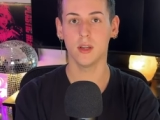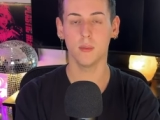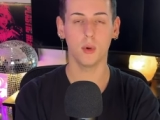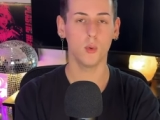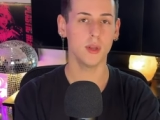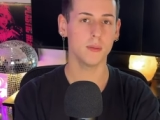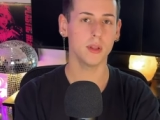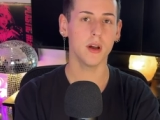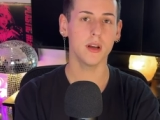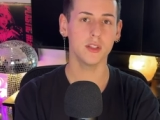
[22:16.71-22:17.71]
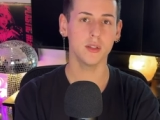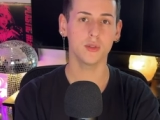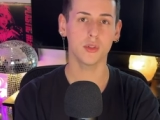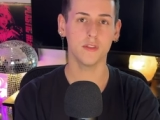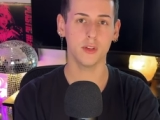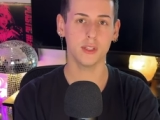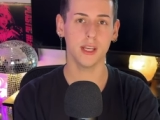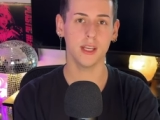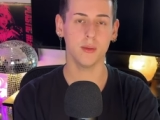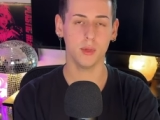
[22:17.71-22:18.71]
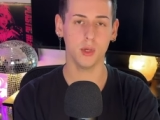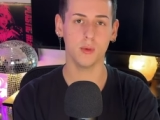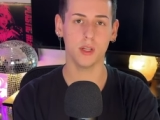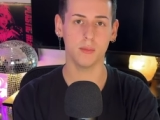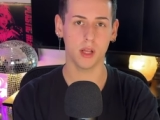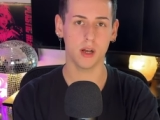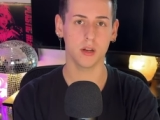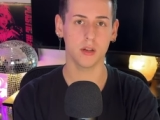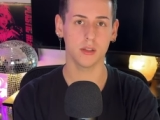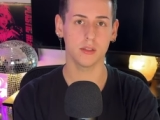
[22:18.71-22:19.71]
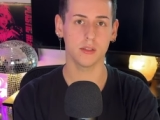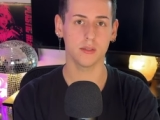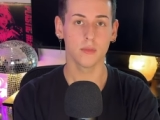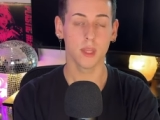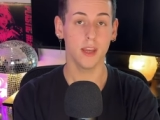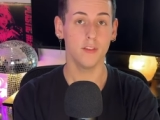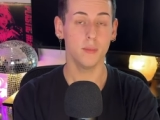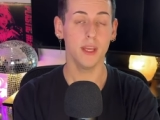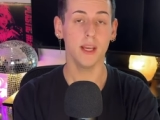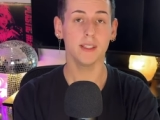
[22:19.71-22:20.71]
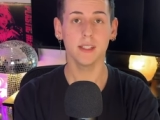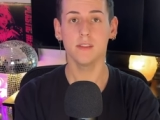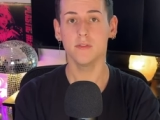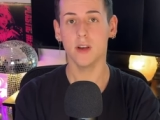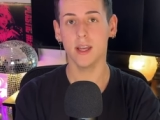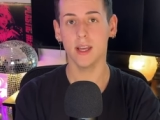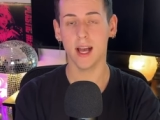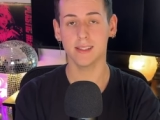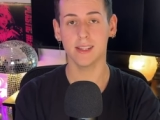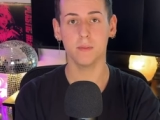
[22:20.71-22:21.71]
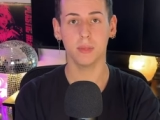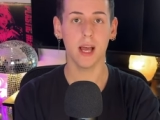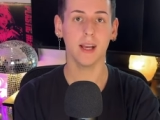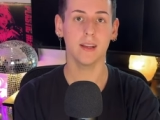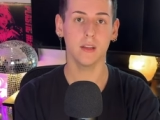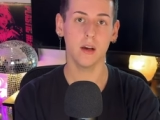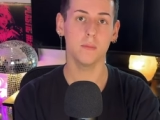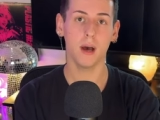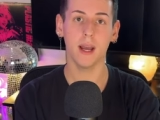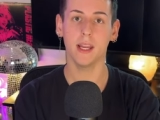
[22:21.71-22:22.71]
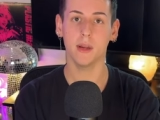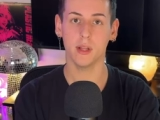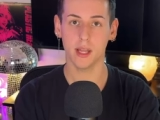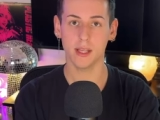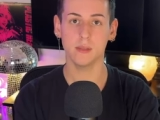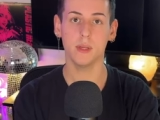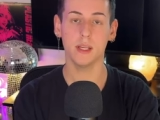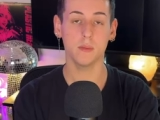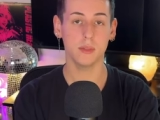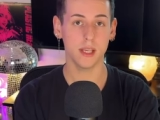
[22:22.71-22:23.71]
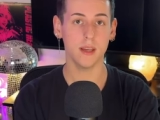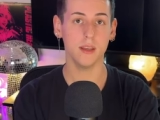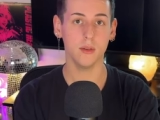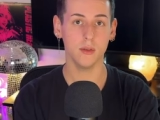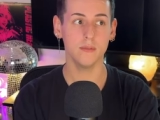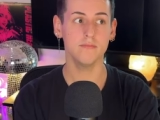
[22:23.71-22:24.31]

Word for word: but we applaud children for taking puberty blockers. If me identifying as a black non binary lesbian upset you,